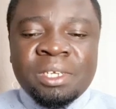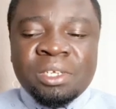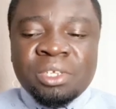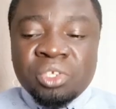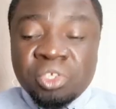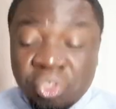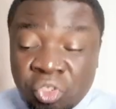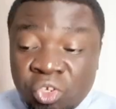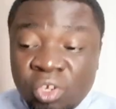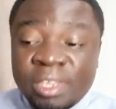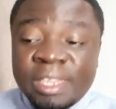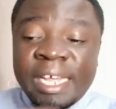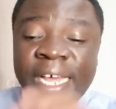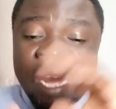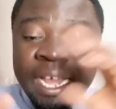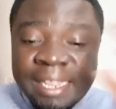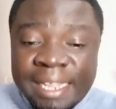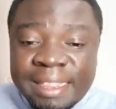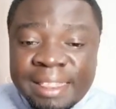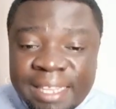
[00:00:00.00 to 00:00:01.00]
So the
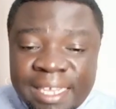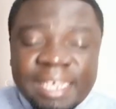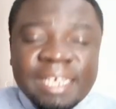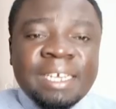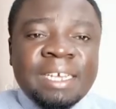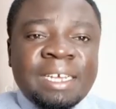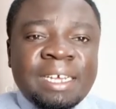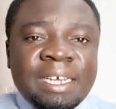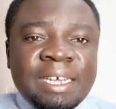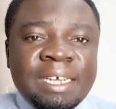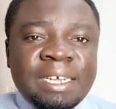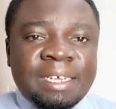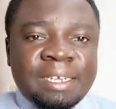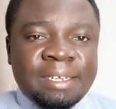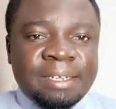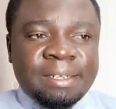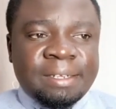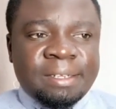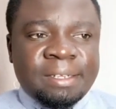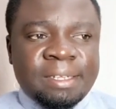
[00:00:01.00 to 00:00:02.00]
other thing
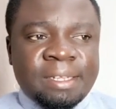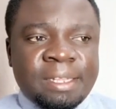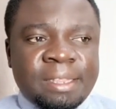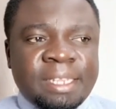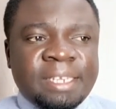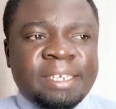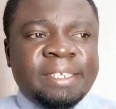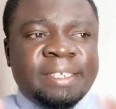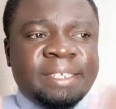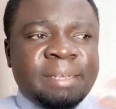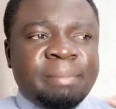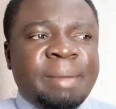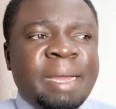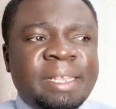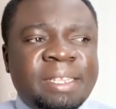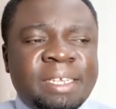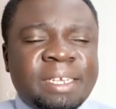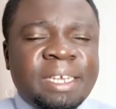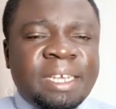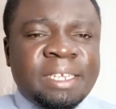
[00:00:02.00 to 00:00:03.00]
that is
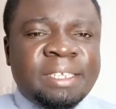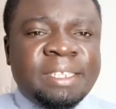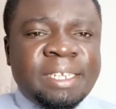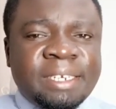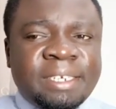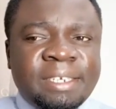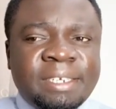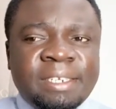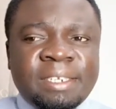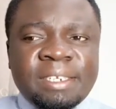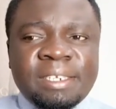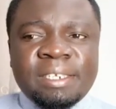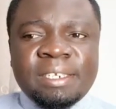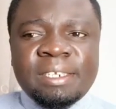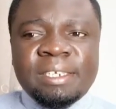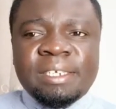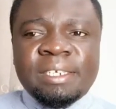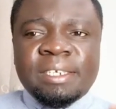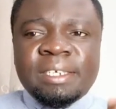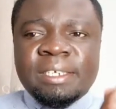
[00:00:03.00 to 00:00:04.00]
emerging is that
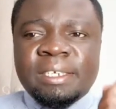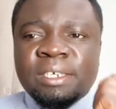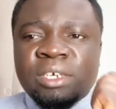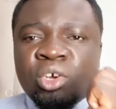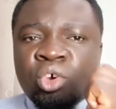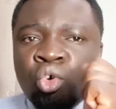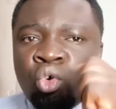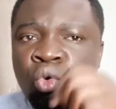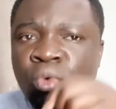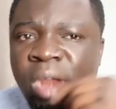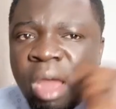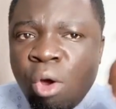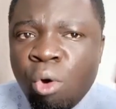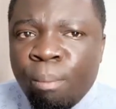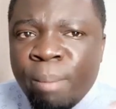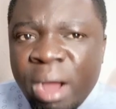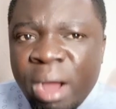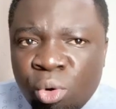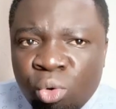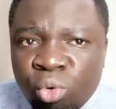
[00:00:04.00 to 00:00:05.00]
kuna
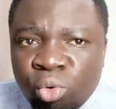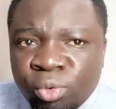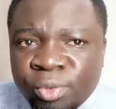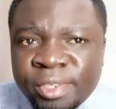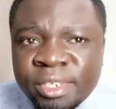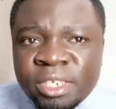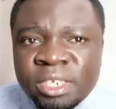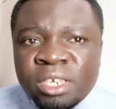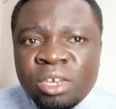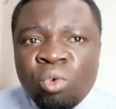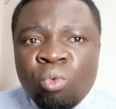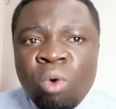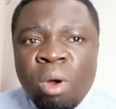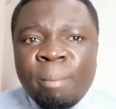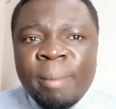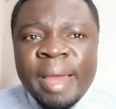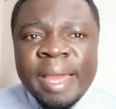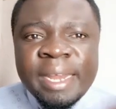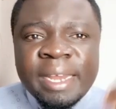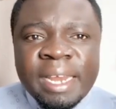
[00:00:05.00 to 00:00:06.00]
ubaguzi wa
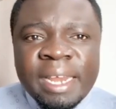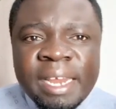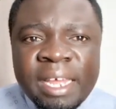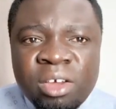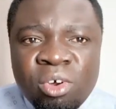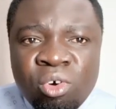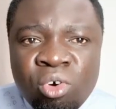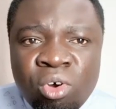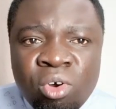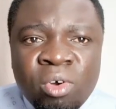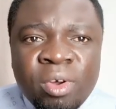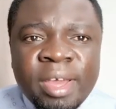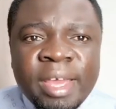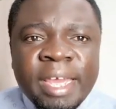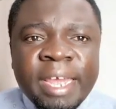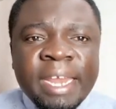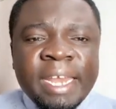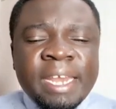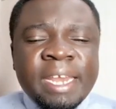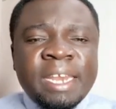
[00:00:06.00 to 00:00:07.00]
maendeleo
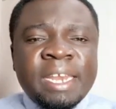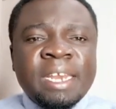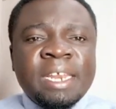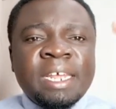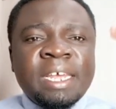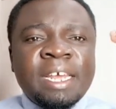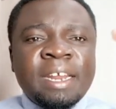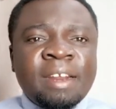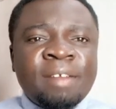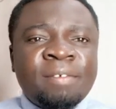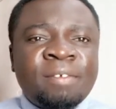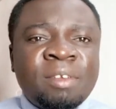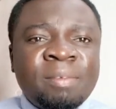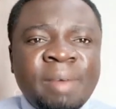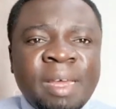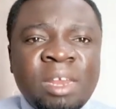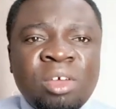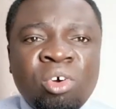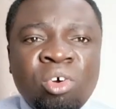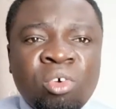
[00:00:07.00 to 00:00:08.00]
in Rift
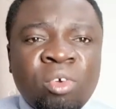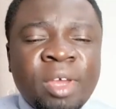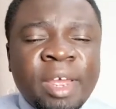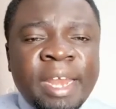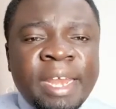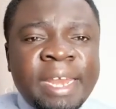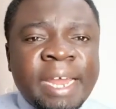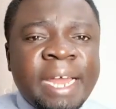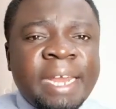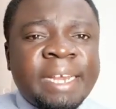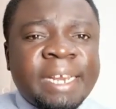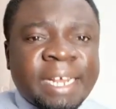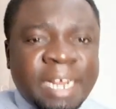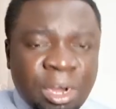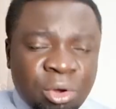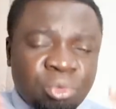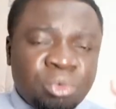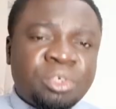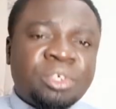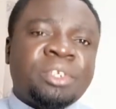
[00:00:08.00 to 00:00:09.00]
Valley or in Nandi
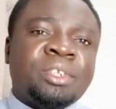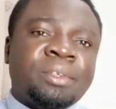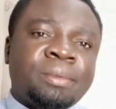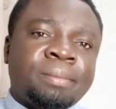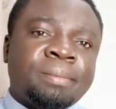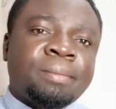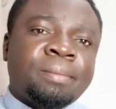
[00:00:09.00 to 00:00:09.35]
County.